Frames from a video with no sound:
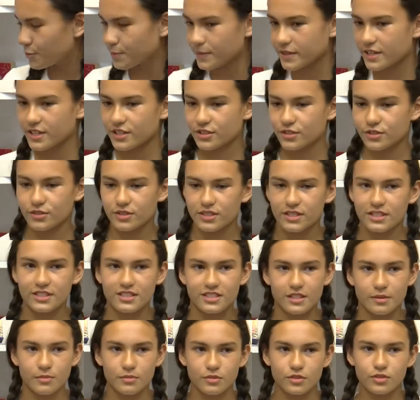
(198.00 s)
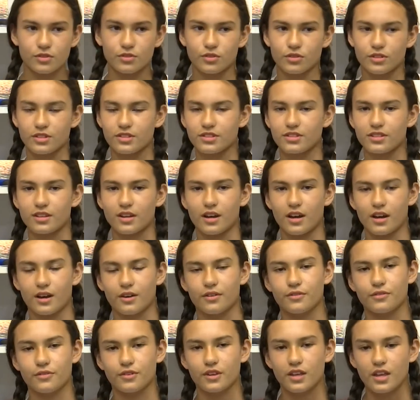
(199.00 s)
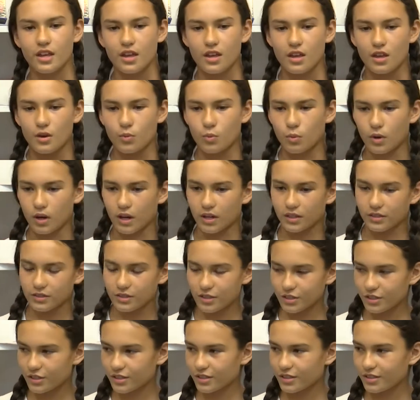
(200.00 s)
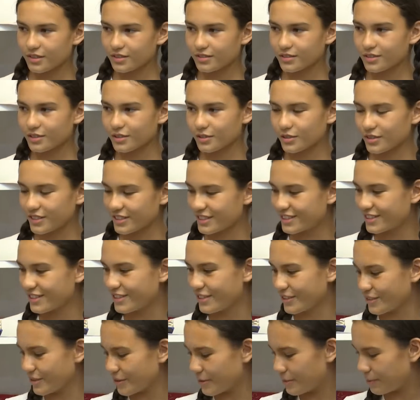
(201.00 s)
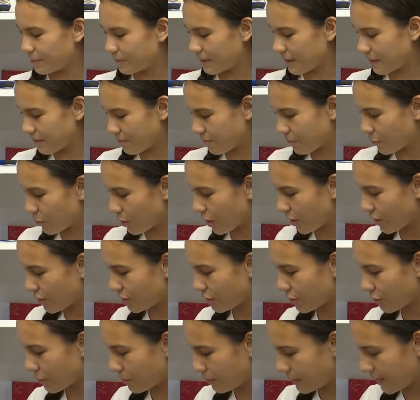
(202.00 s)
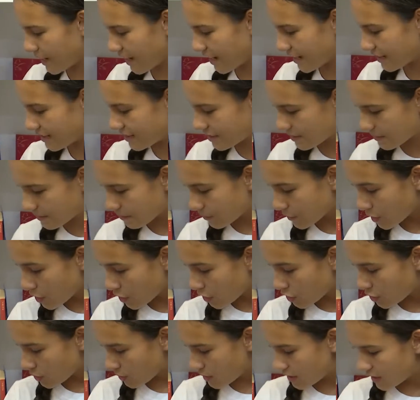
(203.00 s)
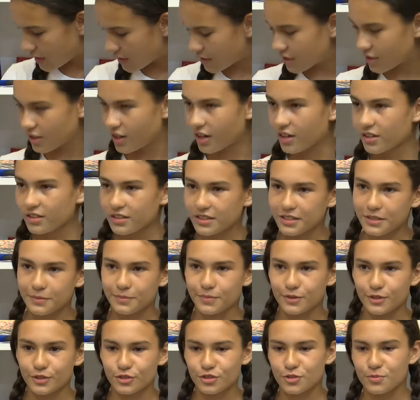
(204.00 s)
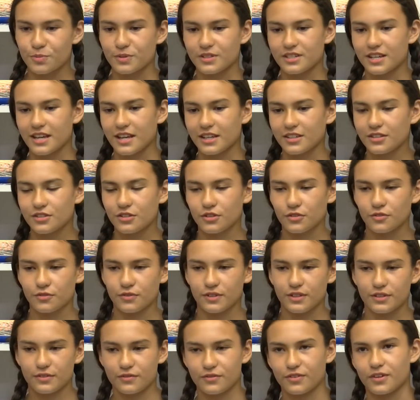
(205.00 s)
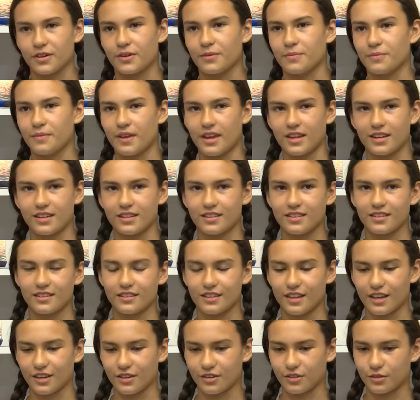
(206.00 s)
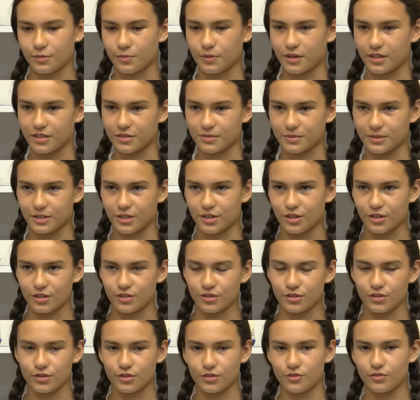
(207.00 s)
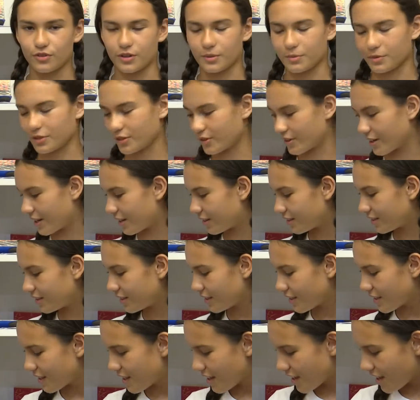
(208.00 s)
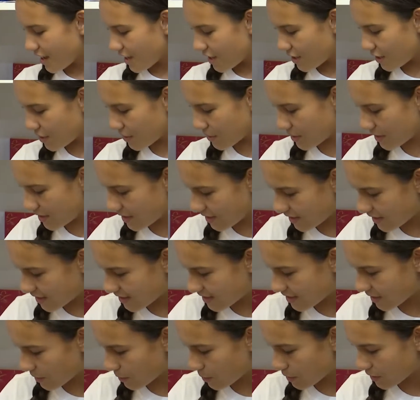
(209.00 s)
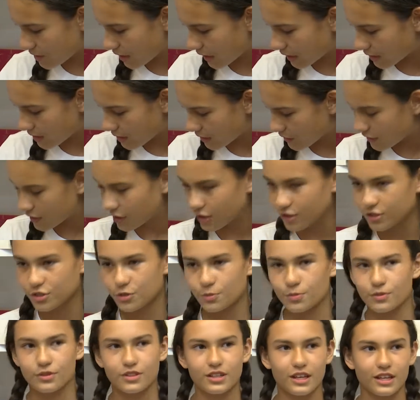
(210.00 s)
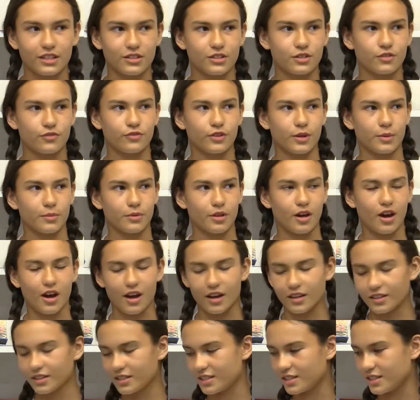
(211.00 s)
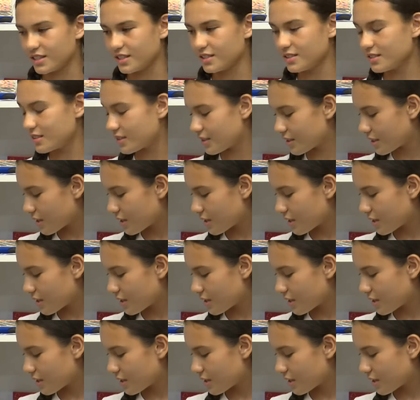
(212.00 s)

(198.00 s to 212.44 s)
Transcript: because you need some source of water source to water your plants. You would need a gardening boot to protect your feet from anything that could possibly hurt you from the ground. You would need some protective clothes to protect you from the hot heat.